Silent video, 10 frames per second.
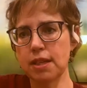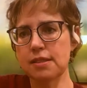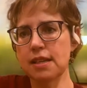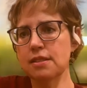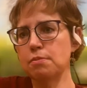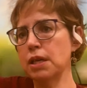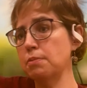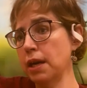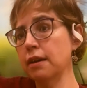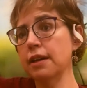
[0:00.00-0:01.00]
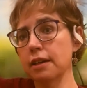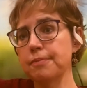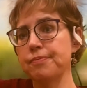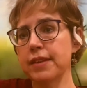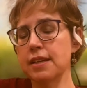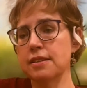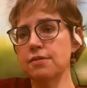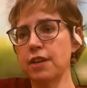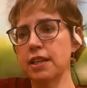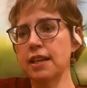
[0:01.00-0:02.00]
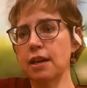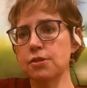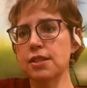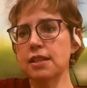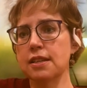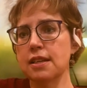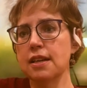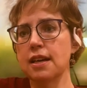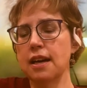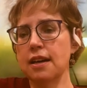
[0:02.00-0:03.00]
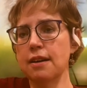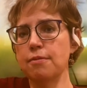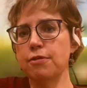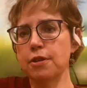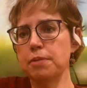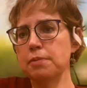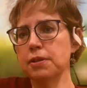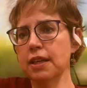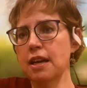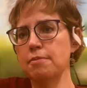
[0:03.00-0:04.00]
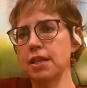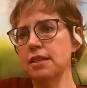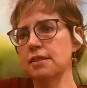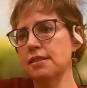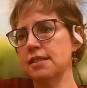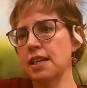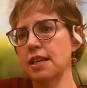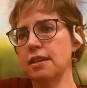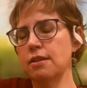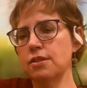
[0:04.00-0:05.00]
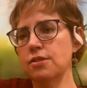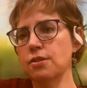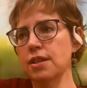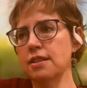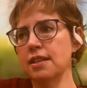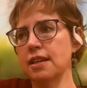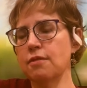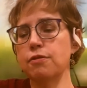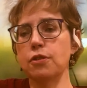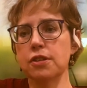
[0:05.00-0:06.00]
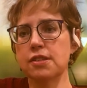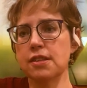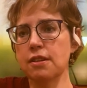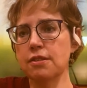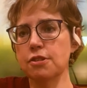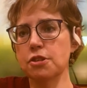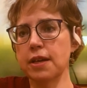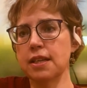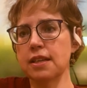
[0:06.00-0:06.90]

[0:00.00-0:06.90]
that's a big barrier, is finding housing for people to come in and stay so that they can focus in on their training.